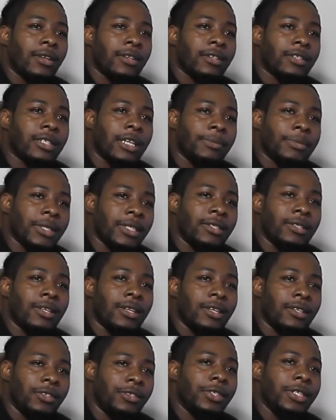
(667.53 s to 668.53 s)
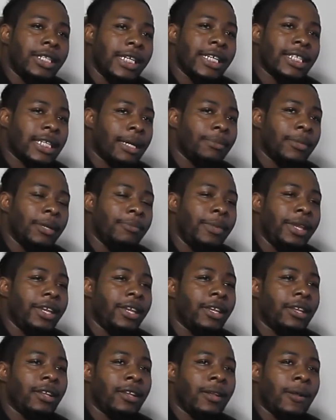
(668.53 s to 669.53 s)
something, you did something to
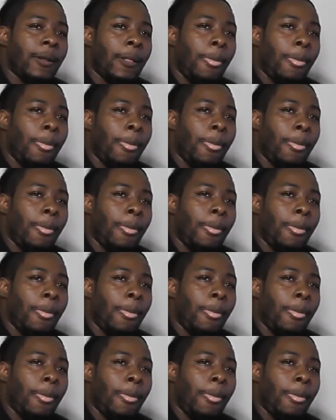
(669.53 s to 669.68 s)
me